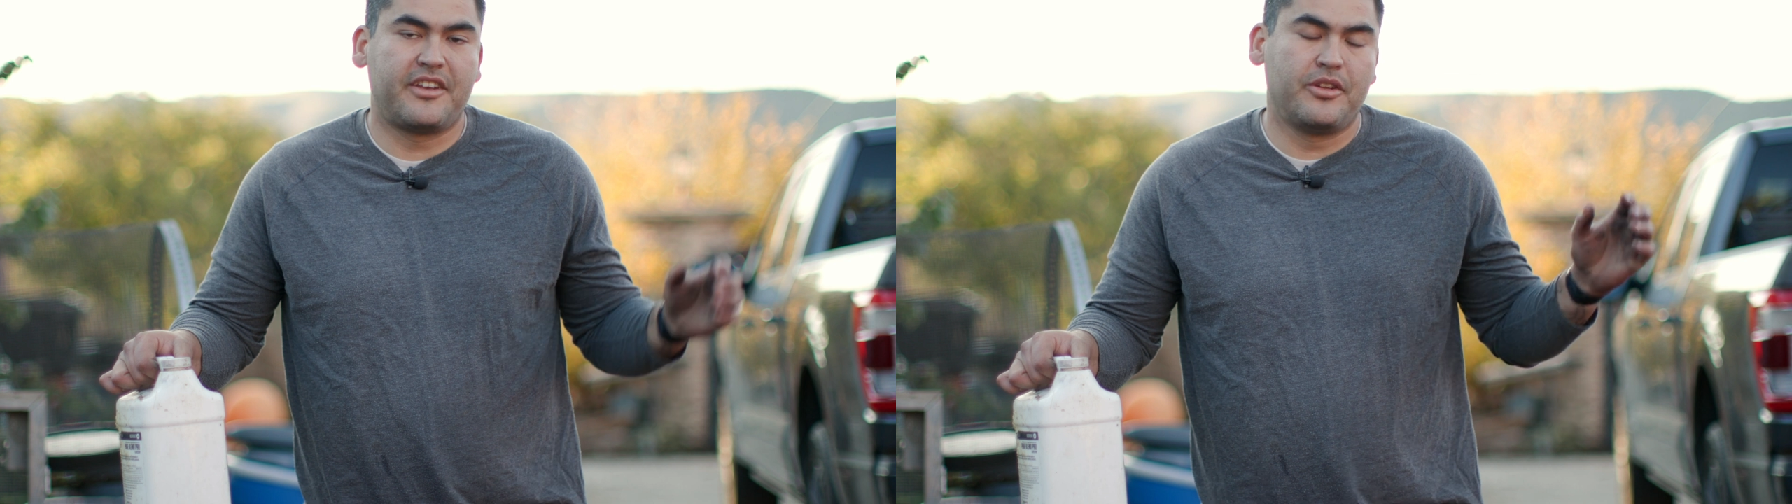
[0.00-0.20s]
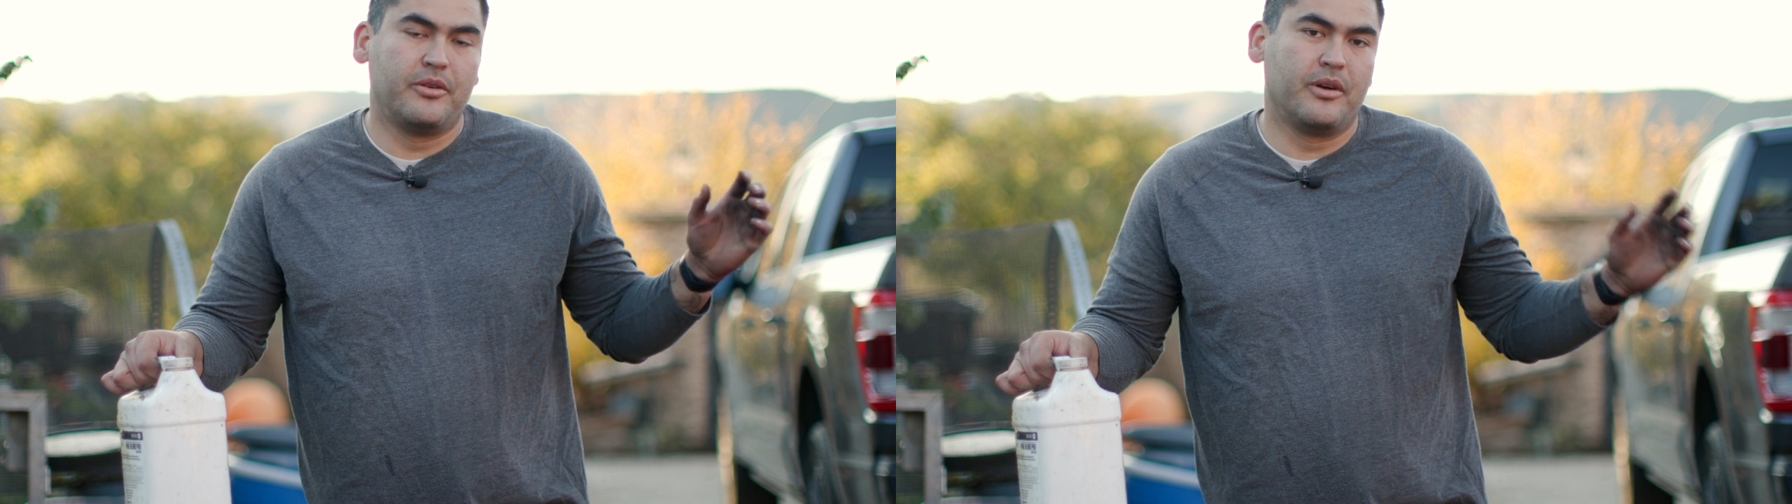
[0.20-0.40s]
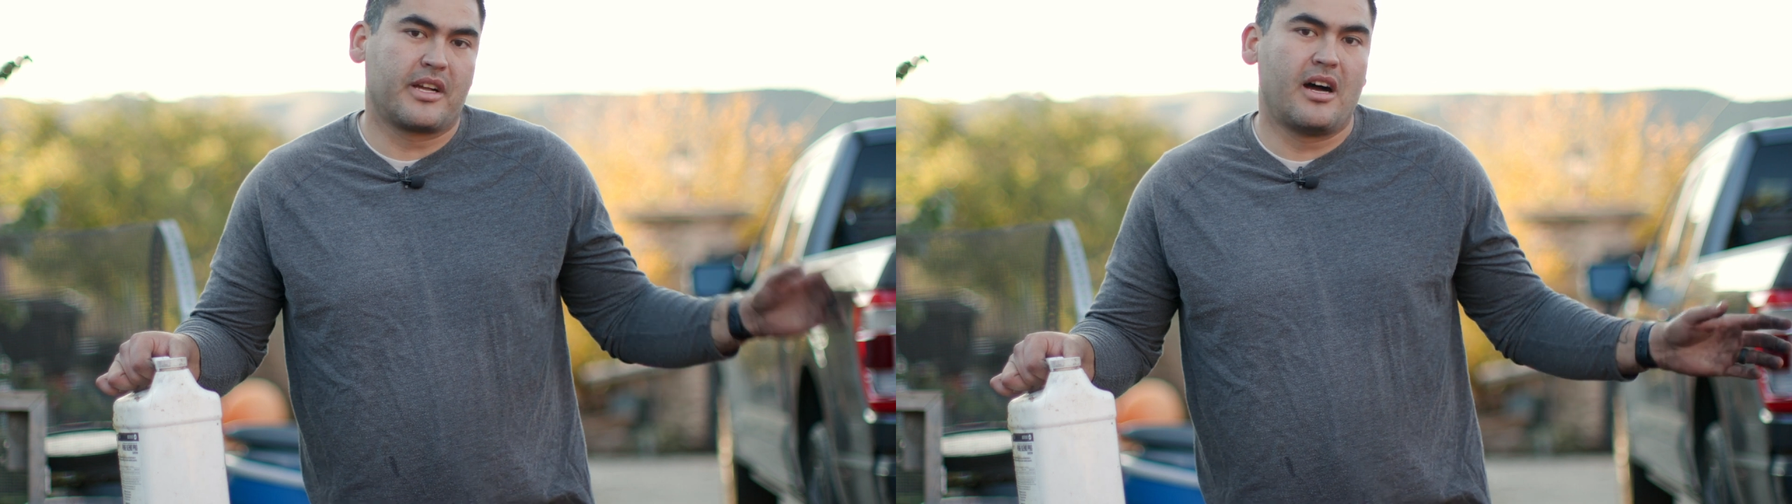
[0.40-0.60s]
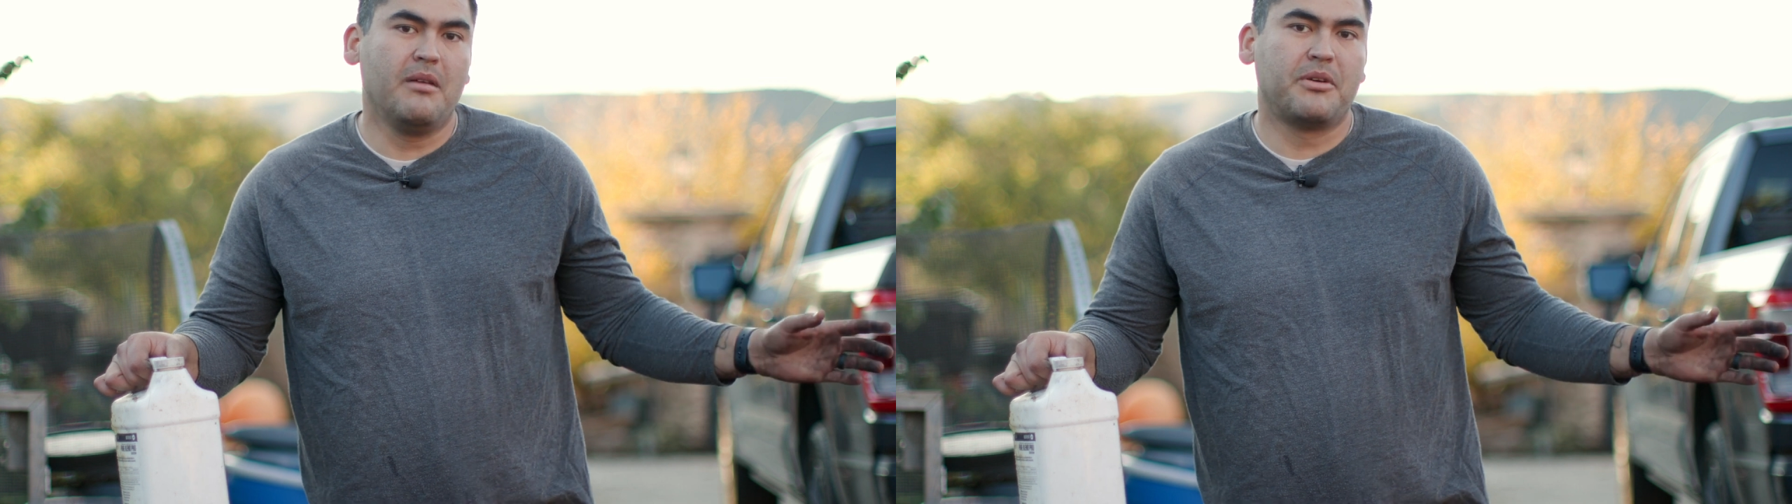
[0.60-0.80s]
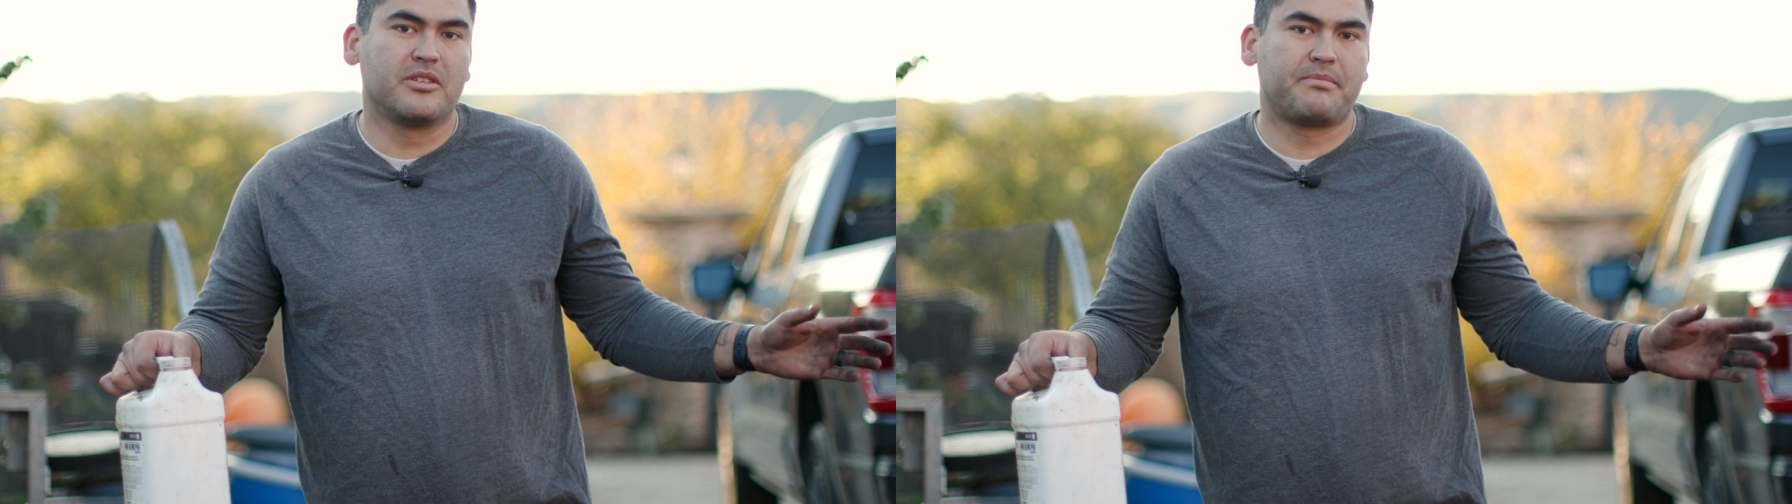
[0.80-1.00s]
it to a
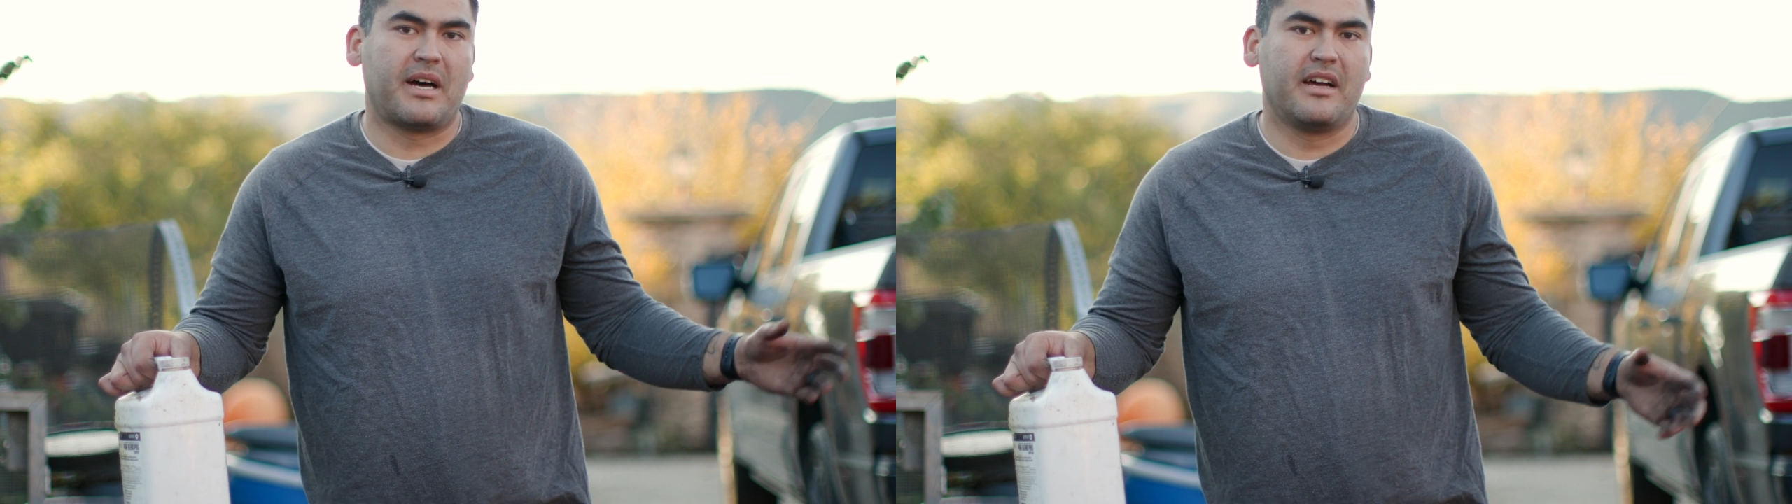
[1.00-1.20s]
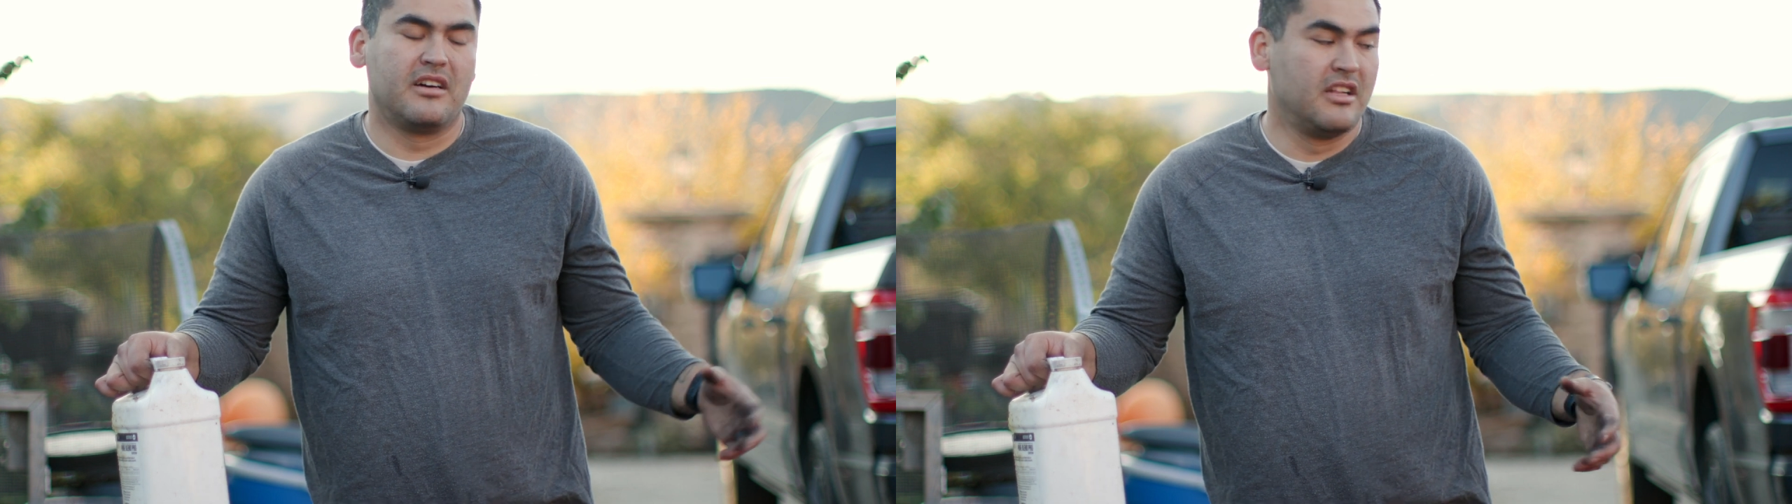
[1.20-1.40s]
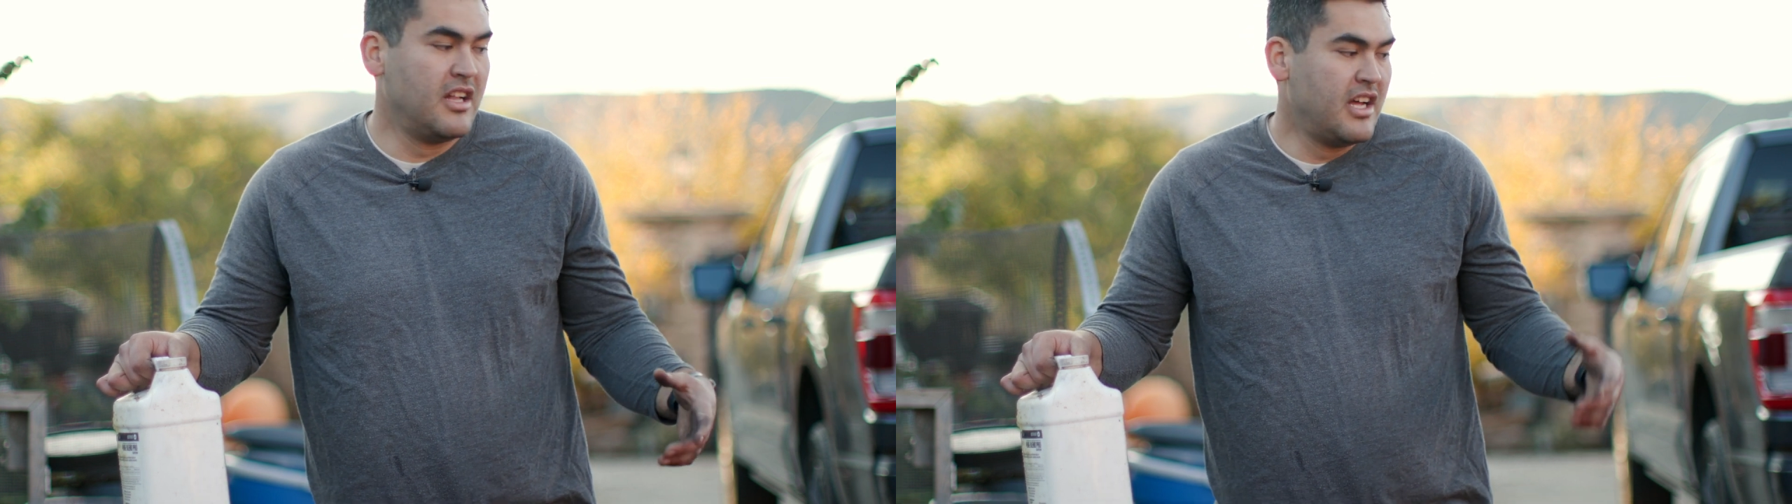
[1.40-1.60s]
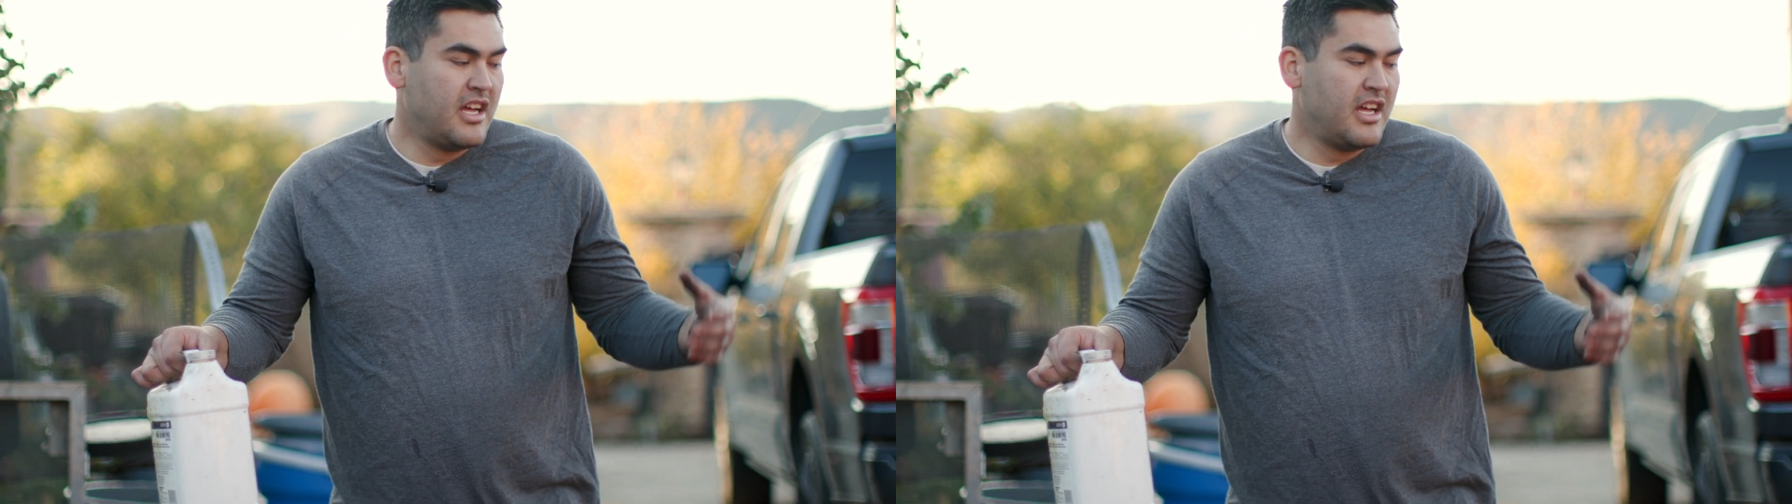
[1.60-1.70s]
compost pile